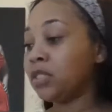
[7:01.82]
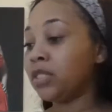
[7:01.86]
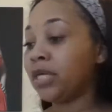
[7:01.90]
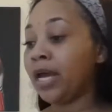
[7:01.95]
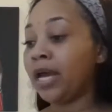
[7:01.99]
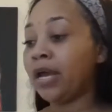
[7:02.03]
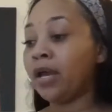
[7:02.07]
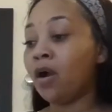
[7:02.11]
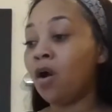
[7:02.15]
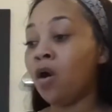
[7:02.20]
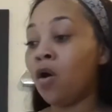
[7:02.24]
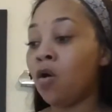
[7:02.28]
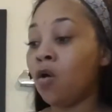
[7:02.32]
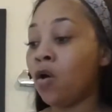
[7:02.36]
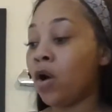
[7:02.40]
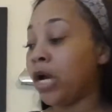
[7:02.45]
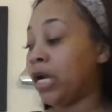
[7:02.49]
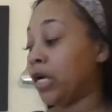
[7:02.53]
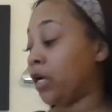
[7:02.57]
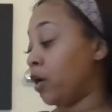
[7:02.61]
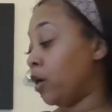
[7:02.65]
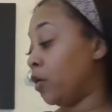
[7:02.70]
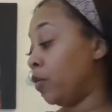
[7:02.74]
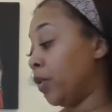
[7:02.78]
will say
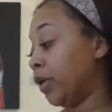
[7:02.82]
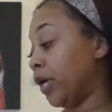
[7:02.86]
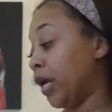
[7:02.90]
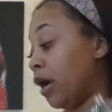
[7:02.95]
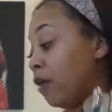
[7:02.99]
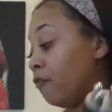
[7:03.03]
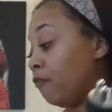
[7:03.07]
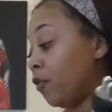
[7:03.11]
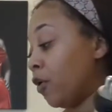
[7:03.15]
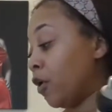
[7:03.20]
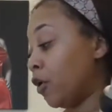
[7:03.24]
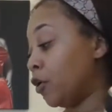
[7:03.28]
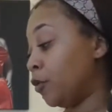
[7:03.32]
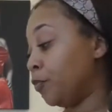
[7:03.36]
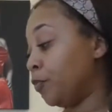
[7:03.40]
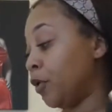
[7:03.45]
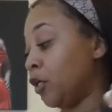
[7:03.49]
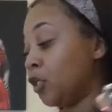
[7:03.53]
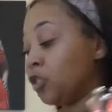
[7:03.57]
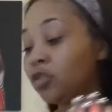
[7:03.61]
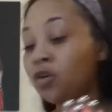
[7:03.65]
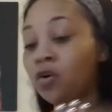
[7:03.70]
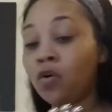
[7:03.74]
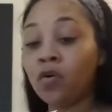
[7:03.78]
on or whatever. You
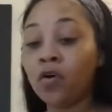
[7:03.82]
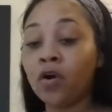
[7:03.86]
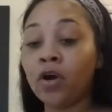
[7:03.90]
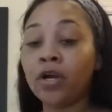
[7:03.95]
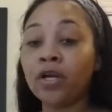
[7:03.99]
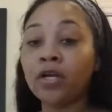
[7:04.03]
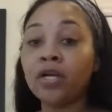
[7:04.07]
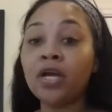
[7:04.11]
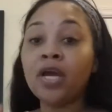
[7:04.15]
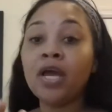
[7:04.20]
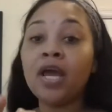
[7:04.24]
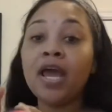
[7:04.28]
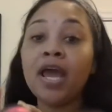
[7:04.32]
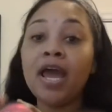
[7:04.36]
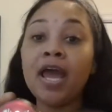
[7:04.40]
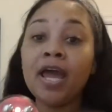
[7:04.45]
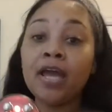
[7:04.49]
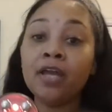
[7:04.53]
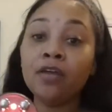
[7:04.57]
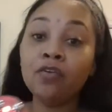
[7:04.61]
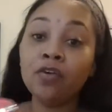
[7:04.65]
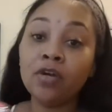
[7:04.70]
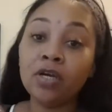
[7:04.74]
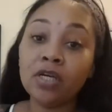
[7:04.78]
push on,
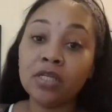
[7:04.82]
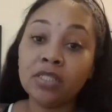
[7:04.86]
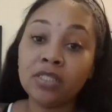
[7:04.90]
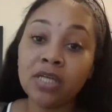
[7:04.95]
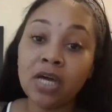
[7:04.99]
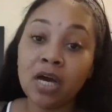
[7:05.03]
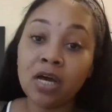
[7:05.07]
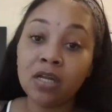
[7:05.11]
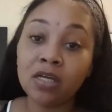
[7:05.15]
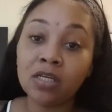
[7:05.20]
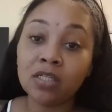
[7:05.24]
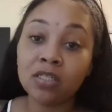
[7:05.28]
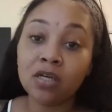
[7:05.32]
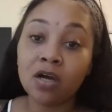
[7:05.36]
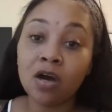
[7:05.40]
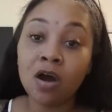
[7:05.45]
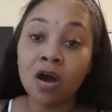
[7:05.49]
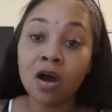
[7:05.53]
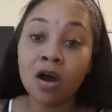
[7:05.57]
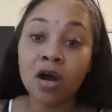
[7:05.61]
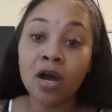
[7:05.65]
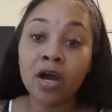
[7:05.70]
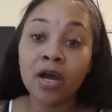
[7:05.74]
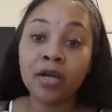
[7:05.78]
and you can tell it's
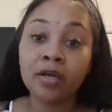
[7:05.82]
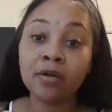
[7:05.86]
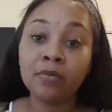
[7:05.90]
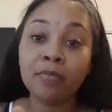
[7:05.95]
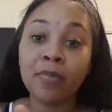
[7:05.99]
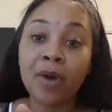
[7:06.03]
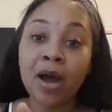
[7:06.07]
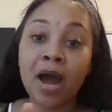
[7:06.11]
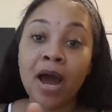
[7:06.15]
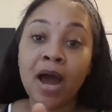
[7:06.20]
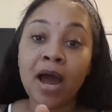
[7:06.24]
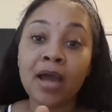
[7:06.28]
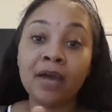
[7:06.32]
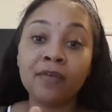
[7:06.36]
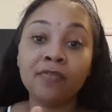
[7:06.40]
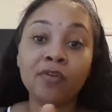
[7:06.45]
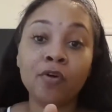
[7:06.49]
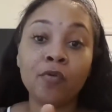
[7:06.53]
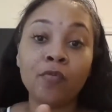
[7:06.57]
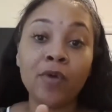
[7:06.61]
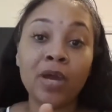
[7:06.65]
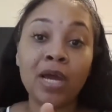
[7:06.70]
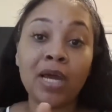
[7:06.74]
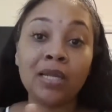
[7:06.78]
on by
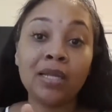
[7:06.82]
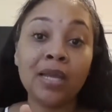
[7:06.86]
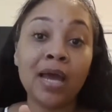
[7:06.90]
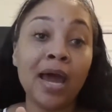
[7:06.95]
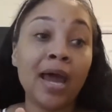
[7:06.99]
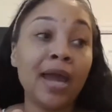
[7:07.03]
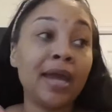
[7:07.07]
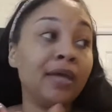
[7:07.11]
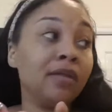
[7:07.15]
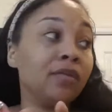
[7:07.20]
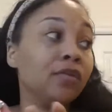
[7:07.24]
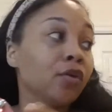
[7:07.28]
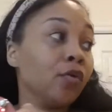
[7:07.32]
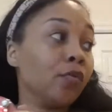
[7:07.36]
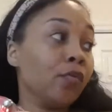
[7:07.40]
the red light.